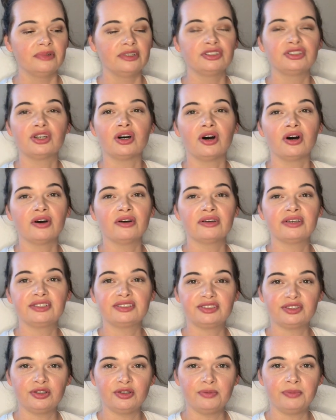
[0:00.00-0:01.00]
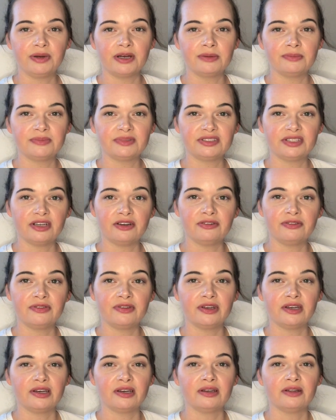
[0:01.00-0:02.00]
Tall is 2 pumps of
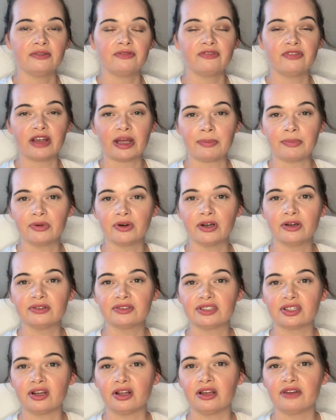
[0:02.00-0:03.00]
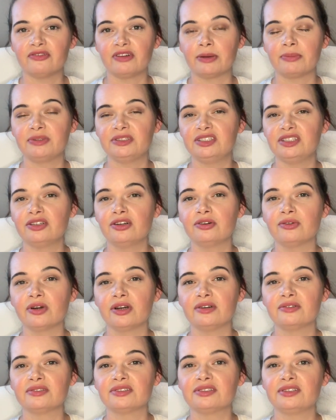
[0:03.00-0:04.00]
the frap roast. They call it frappuccino
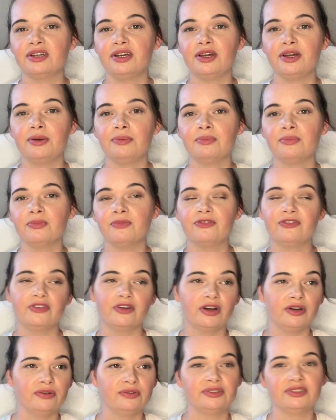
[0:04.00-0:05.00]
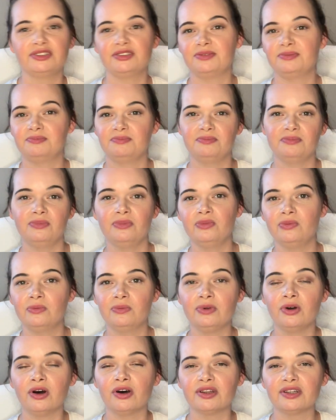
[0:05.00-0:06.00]
roast, frost,
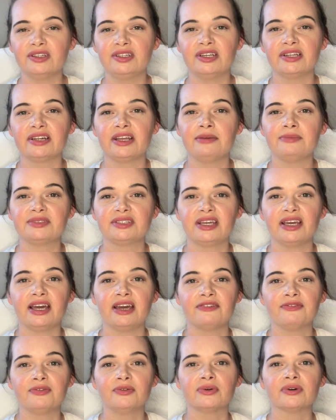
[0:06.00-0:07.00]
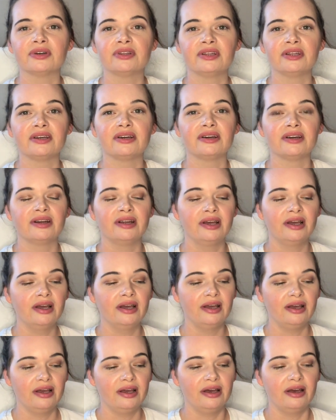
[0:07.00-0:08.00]
all the nicknames they have for it there.
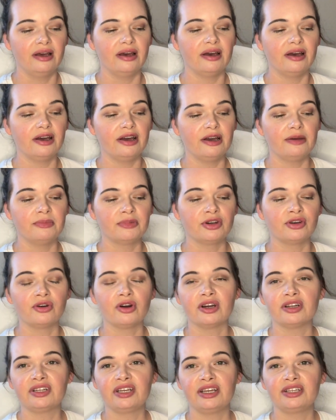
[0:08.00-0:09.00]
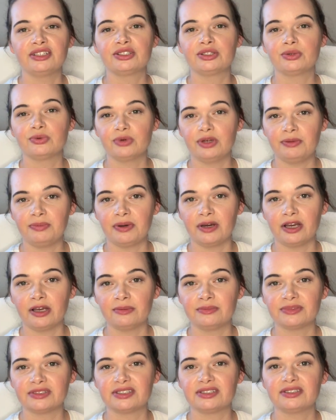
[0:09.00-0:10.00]
Grande is 3
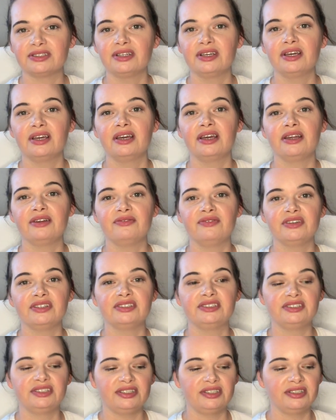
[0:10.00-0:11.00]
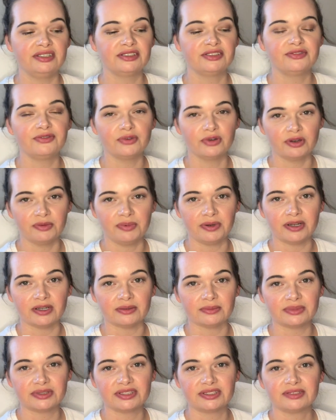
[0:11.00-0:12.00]
pumps, and venti is 4
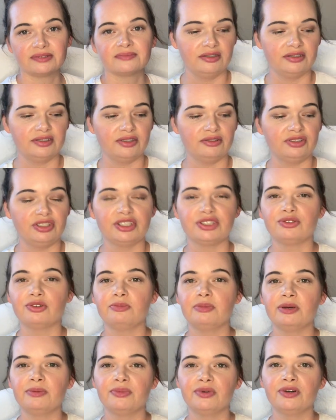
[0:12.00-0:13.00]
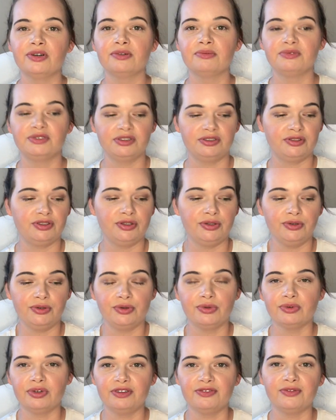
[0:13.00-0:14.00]
pumps. So just remember 2,
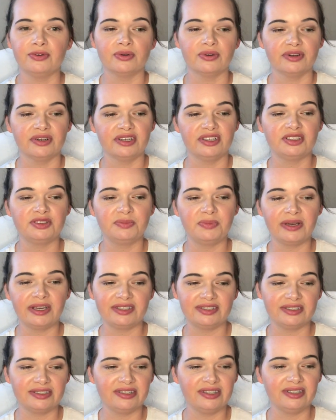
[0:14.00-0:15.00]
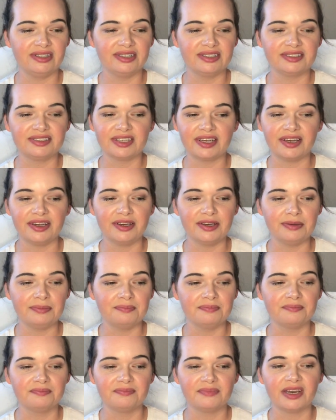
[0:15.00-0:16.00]
3, 4. It's basically the same
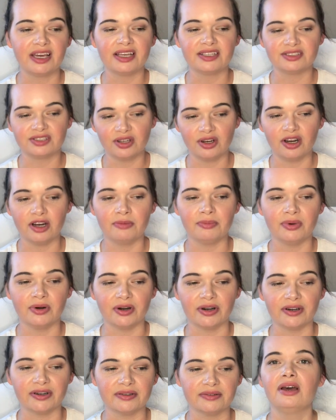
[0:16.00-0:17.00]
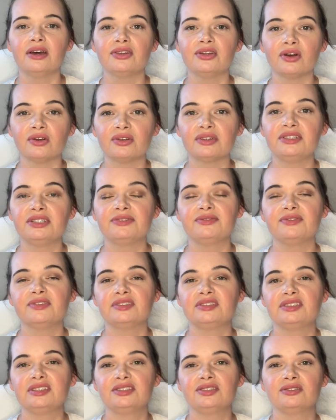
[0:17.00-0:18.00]
as the hot bar. The only
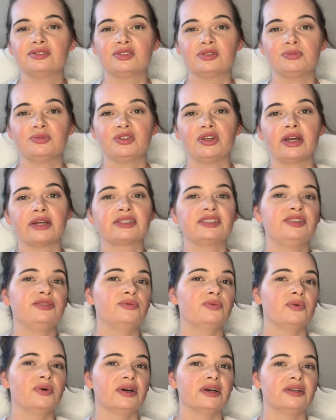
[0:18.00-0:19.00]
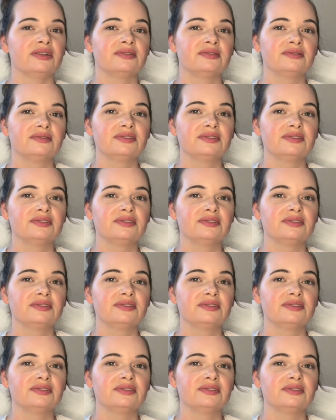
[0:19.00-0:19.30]
difference is you're subtracting 1.